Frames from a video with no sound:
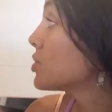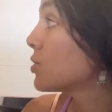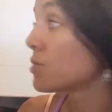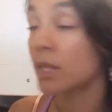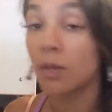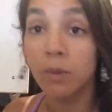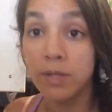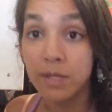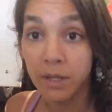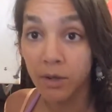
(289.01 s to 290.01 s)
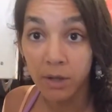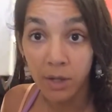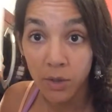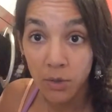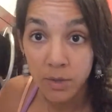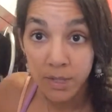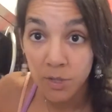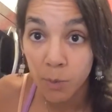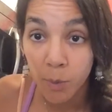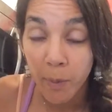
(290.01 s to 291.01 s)
choosing the ones that you're going to use
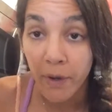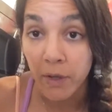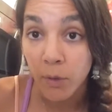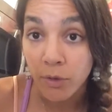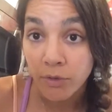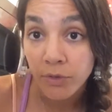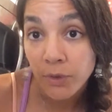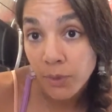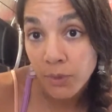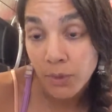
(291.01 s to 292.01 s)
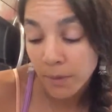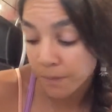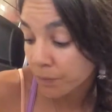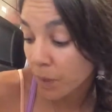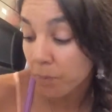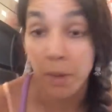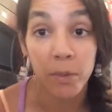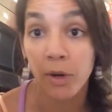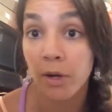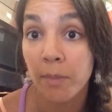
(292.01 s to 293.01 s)
as you prepare your food.
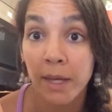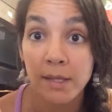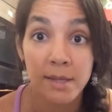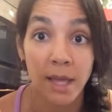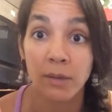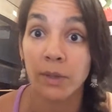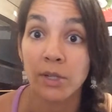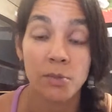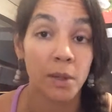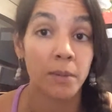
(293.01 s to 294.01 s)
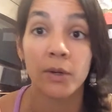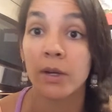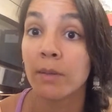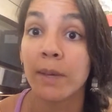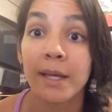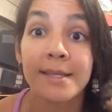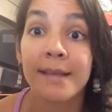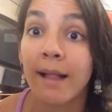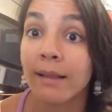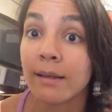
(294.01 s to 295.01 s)
Maybe you're going to make a sandwich, maybe you're going to make a
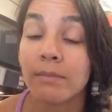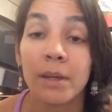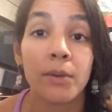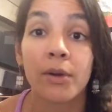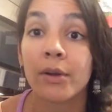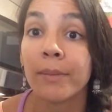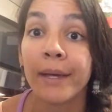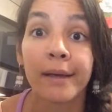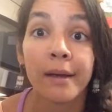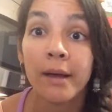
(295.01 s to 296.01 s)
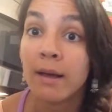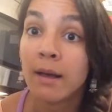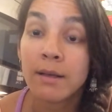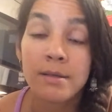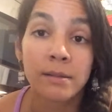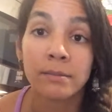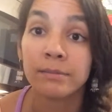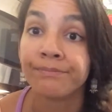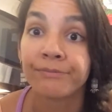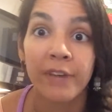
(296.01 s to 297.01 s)
salad, maybe you're going to make
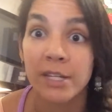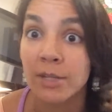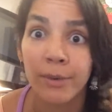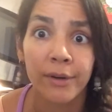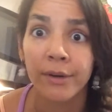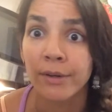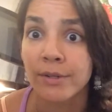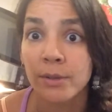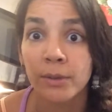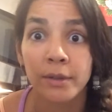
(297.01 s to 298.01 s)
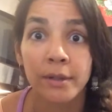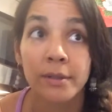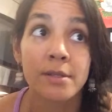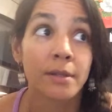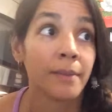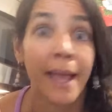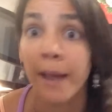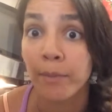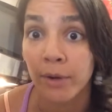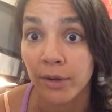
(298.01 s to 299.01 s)
some veggie burgers or some
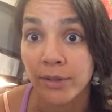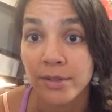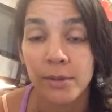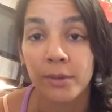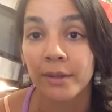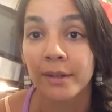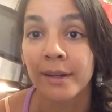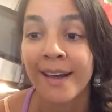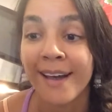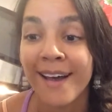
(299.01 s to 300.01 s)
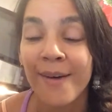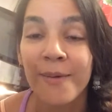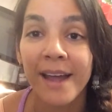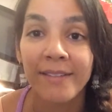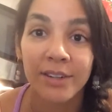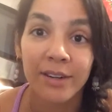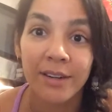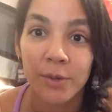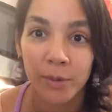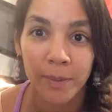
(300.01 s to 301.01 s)
hamburgers or Whatever
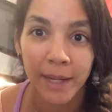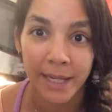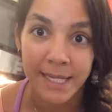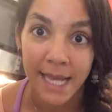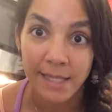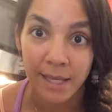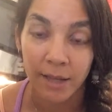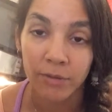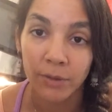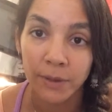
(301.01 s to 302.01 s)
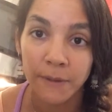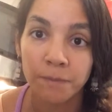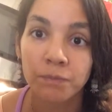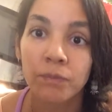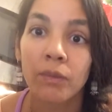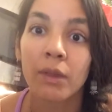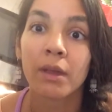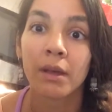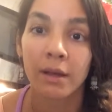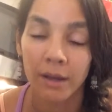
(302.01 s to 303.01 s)
your body's asking for,
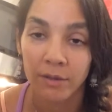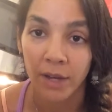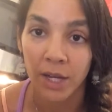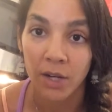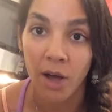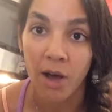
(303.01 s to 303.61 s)
I invite you to